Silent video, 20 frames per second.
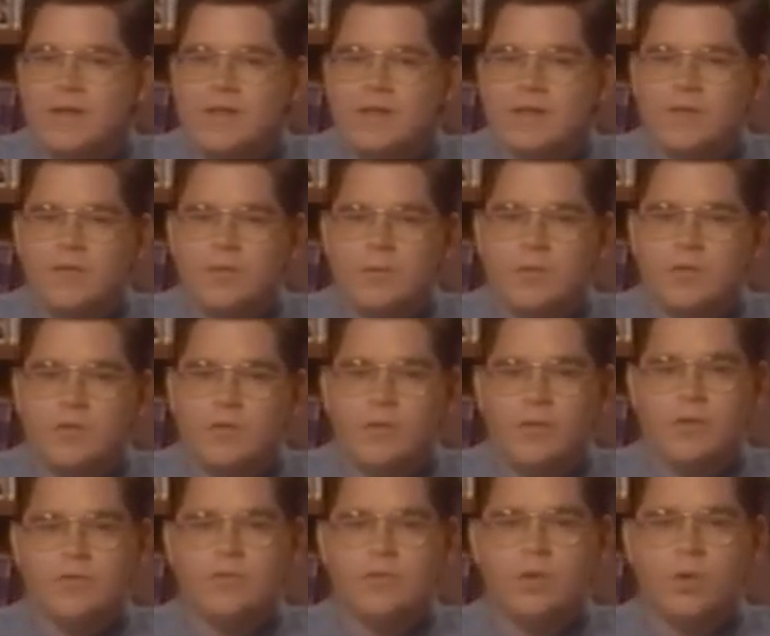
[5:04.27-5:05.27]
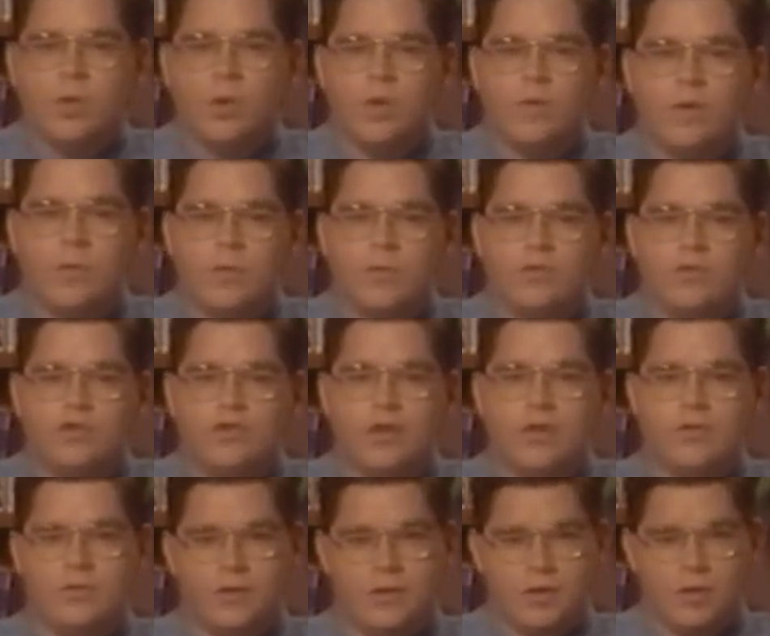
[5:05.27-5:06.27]
if the result of your query was
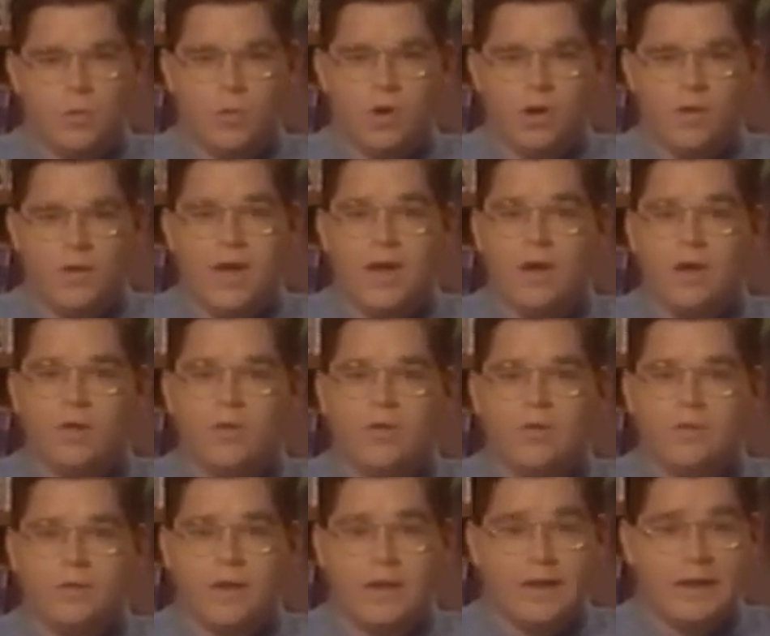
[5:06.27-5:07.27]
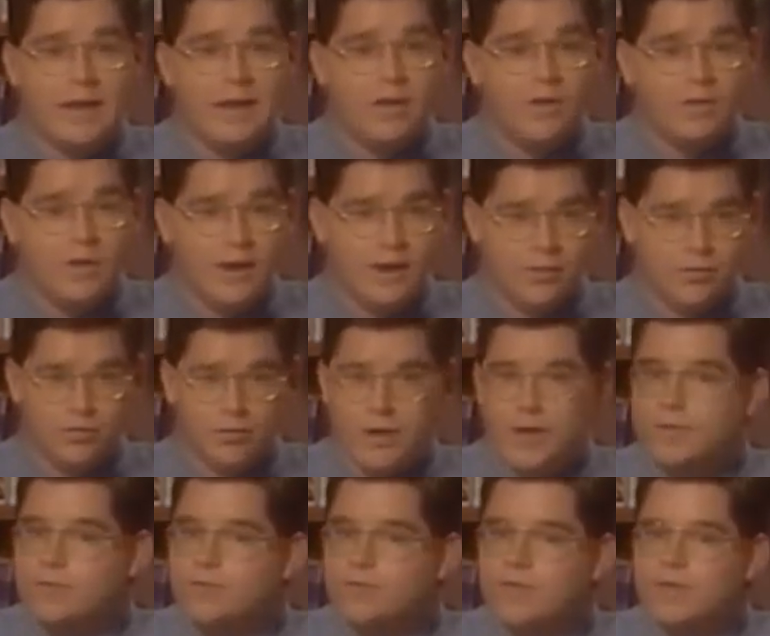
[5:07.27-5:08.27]
just a U R L, an internet
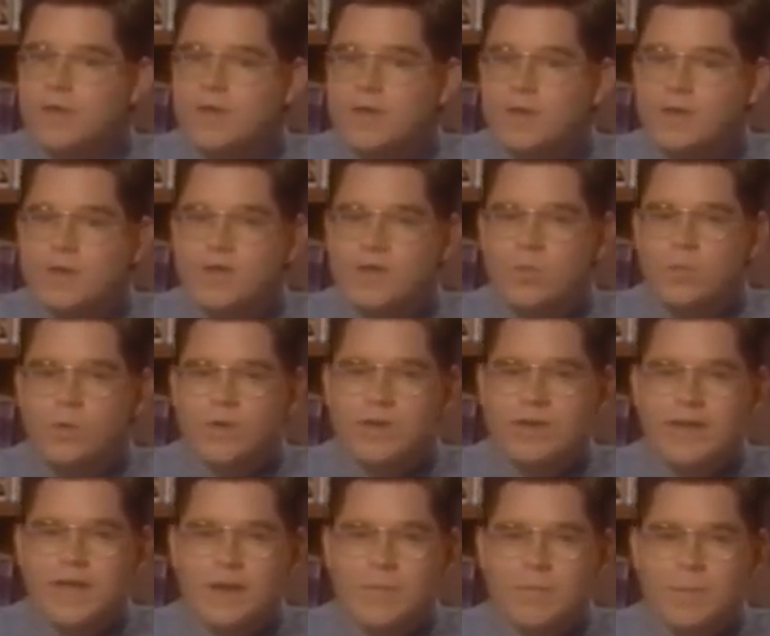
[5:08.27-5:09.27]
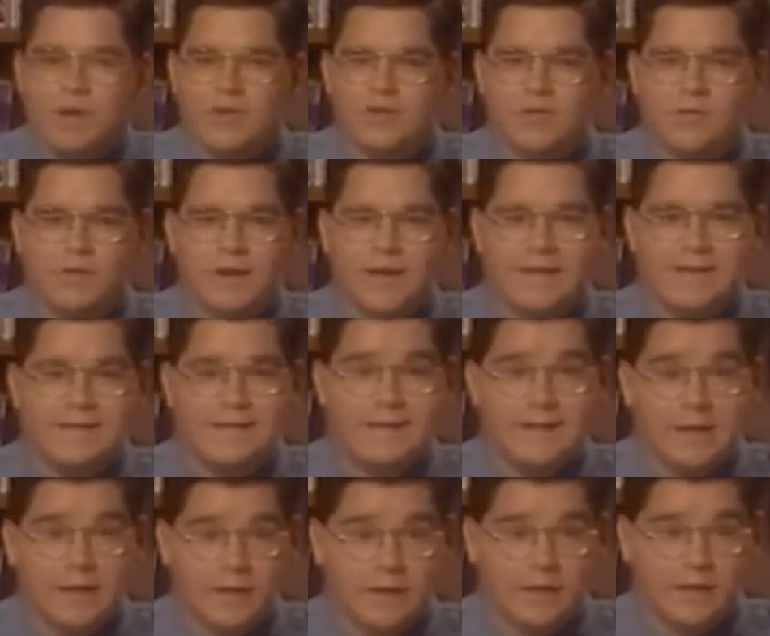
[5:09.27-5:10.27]
address, you wouldn't get much of an
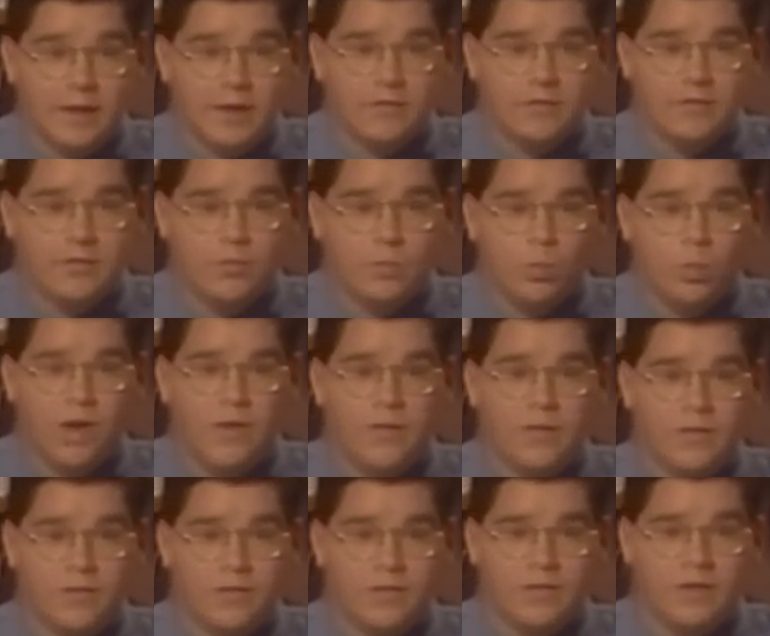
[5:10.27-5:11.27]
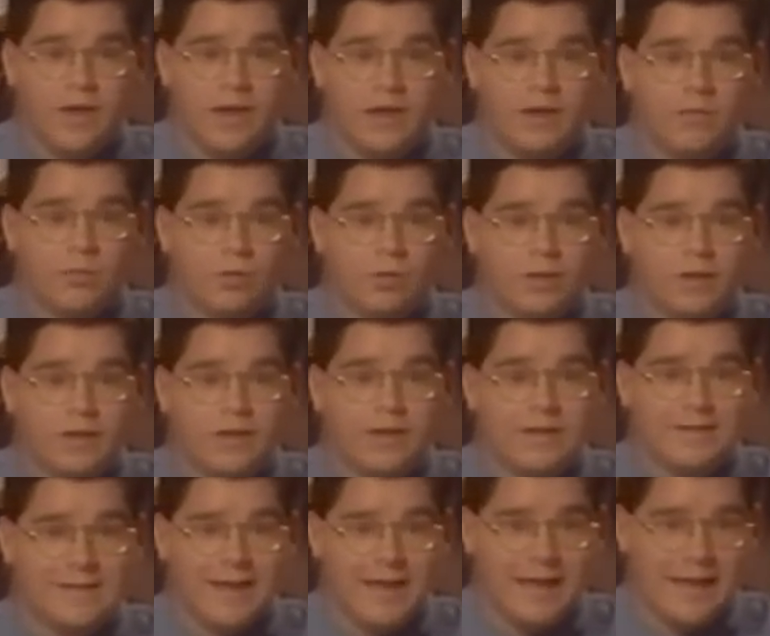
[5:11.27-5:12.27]
idea as to what the site really
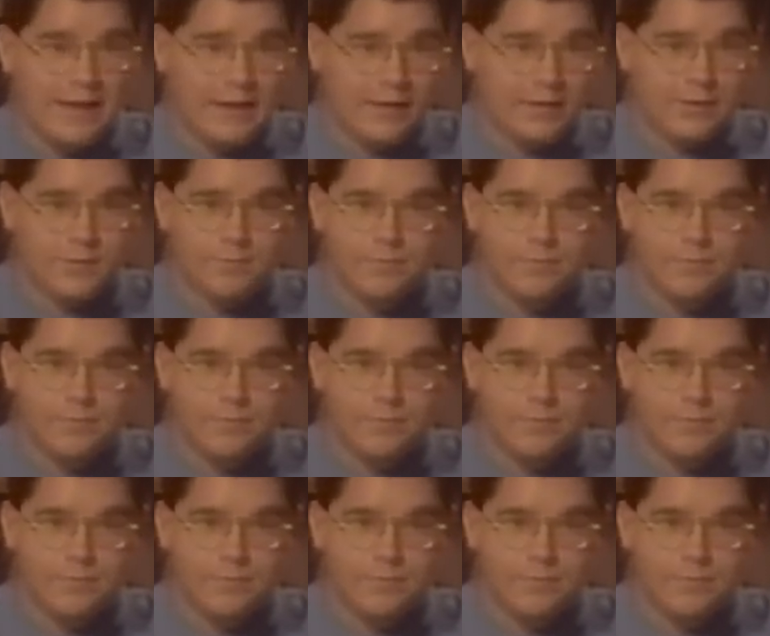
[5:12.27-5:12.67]
contained.